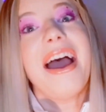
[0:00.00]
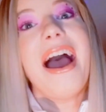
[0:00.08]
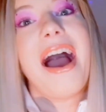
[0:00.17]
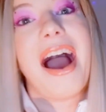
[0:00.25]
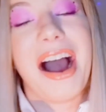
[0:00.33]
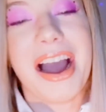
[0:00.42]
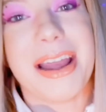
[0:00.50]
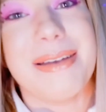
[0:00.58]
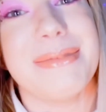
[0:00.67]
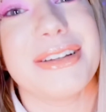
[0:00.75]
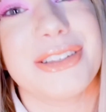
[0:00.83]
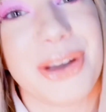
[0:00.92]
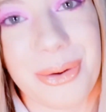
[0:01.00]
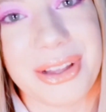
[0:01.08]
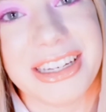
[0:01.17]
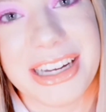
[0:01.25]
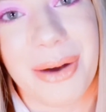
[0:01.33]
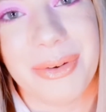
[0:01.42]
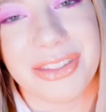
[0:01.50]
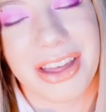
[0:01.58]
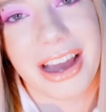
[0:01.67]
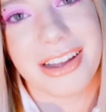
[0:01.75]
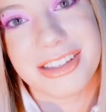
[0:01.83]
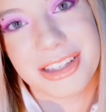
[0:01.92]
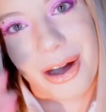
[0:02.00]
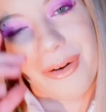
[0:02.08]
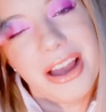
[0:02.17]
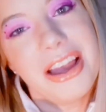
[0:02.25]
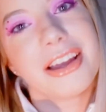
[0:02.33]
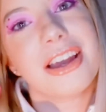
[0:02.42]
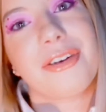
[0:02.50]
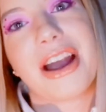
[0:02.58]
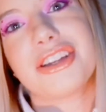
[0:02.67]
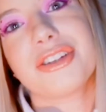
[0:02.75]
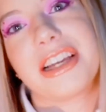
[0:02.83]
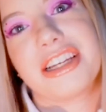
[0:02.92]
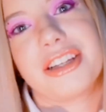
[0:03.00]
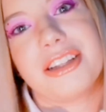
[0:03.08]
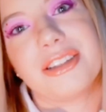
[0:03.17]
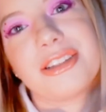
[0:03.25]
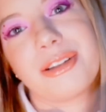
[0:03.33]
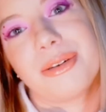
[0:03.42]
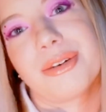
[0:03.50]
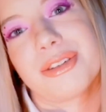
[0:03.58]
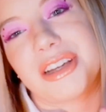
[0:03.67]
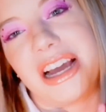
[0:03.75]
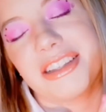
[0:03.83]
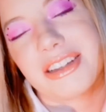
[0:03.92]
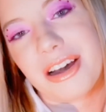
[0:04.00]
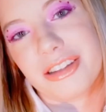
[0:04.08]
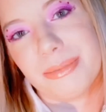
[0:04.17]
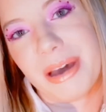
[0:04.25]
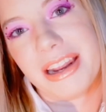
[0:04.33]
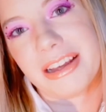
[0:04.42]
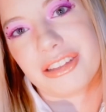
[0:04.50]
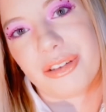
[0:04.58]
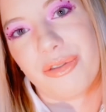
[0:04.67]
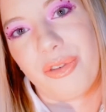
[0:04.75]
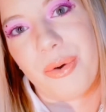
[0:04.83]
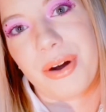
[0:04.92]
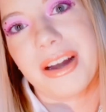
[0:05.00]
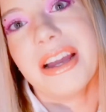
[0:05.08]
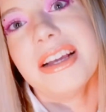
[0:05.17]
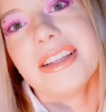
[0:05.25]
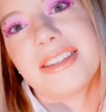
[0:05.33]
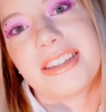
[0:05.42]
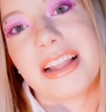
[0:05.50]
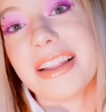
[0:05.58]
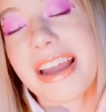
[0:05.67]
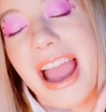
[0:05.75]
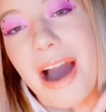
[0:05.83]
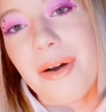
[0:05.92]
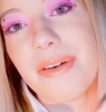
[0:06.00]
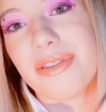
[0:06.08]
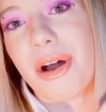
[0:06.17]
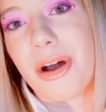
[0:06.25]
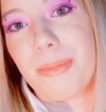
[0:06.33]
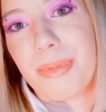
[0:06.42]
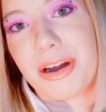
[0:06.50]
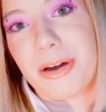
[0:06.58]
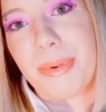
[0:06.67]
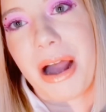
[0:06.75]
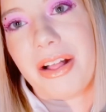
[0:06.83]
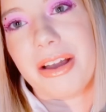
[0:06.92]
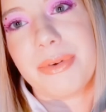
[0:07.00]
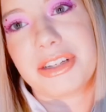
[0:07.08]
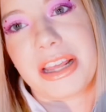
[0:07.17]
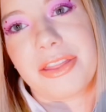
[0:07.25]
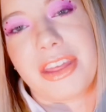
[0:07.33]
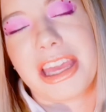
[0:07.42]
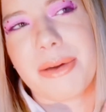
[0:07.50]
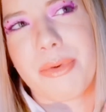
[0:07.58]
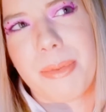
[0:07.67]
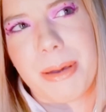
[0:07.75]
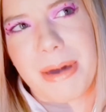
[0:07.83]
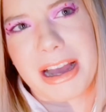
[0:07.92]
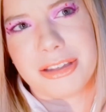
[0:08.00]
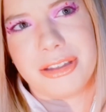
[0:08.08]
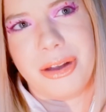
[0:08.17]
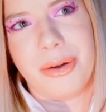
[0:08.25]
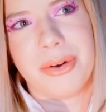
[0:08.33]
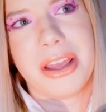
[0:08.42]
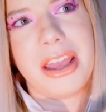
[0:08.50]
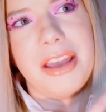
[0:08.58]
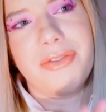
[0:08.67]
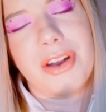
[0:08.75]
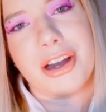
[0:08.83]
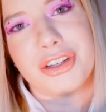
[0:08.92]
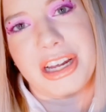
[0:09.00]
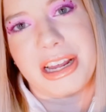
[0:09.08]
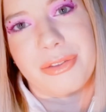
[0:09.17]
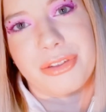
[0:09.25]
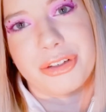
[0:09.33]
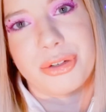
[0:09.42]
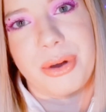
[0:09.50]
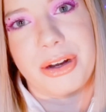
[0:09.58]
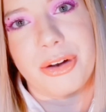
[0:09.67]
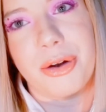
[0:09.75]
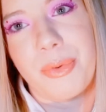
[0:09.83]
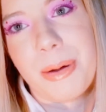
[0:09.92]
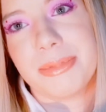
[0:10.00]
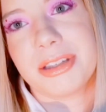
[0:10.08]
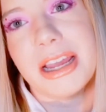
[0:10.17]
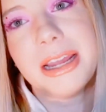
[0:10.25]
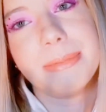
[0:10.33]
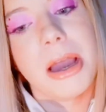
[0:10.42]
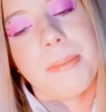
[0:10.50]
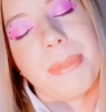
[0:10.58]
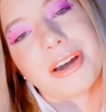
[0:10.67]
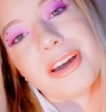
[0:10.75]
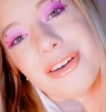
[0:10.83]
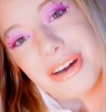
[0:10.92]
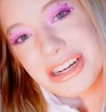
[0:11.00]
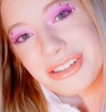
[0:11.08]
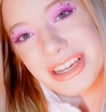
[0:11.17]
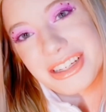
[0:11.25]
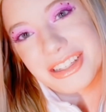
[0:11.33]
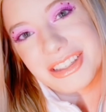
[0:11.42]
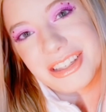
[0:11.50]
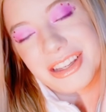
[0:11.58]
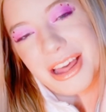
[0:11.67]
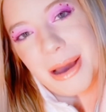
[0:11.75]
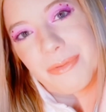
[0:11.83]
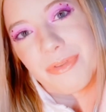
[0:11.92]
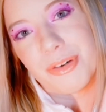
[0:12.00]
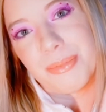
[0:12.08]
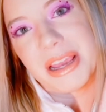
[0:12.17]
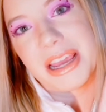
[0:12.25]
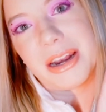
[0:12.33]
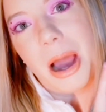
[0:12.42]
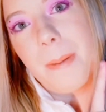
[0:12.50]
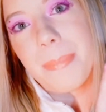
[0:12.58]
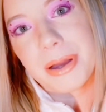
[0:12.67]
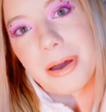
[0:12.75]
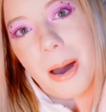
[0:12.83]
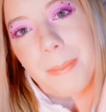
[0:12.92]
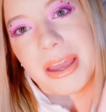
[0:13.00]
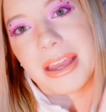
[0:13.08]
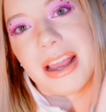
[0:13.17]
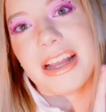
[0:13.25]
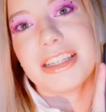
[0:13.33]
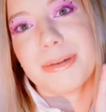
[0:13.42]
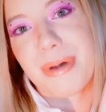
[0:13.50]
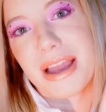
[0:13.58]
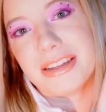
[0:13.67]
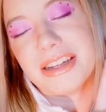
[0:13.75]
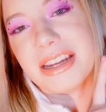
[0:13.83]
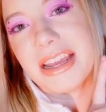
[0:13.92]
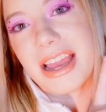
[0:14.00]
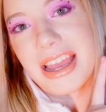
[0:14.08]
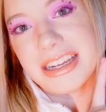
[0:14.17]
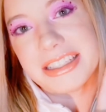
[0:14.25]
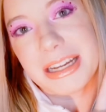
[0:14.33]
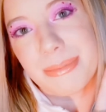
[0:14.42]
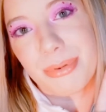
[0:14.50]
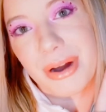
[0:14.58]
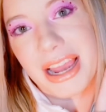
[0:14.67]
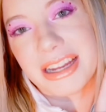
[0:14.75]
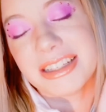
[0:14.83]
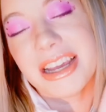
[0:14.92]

I'm totally down with that. So congratulations to LunarskiesCosmetics for selling out of the Heartbreaker palette, which I think it will be back soon. If not, check out their Twitter or website. But congratulations to them for being an up-and-coming, independent indie brand.